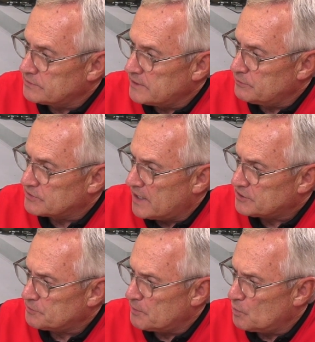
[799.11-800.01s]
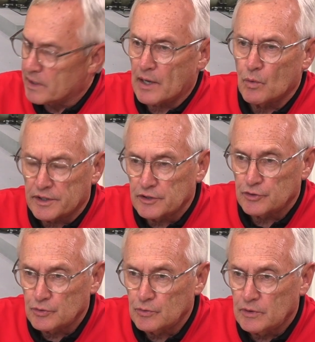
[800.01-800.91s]
he was asking me what I wanted to
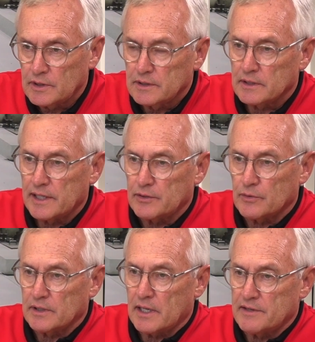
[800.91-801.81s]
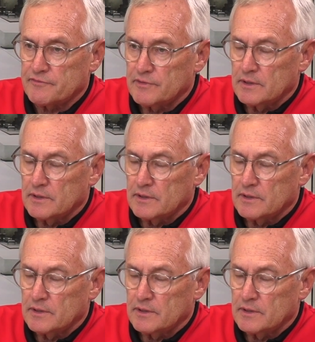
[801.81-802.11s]
do later in life.